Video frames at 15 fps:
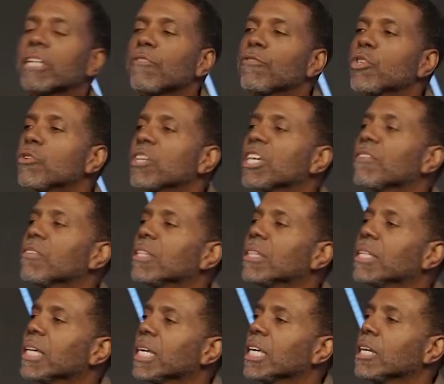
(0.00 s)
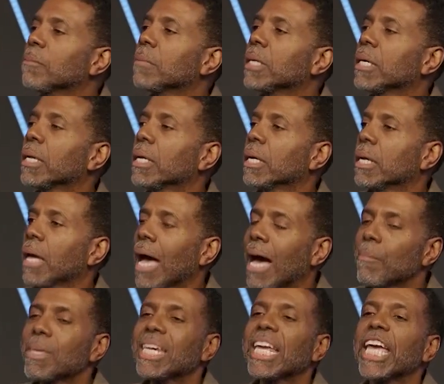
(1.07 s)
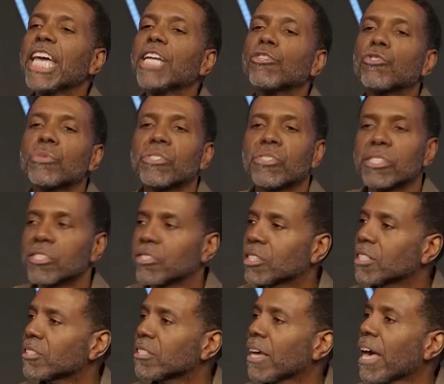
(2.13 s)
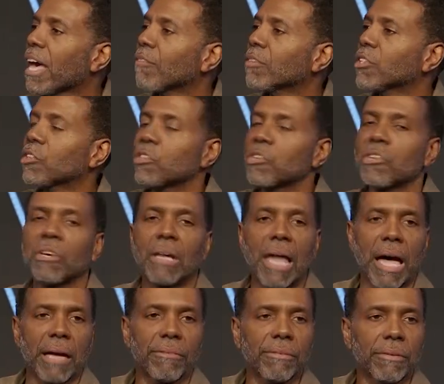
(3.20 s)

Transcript: have you given the enemy? How many entrances does he have into your life?